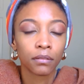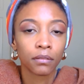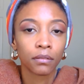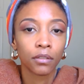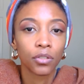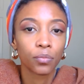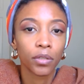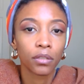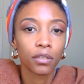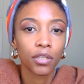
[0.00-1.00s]
Because
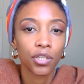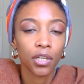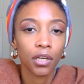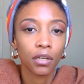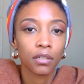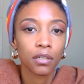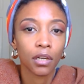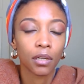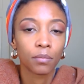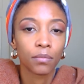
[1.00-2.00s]
with good change
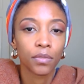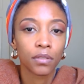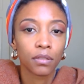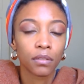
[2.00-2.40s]
comes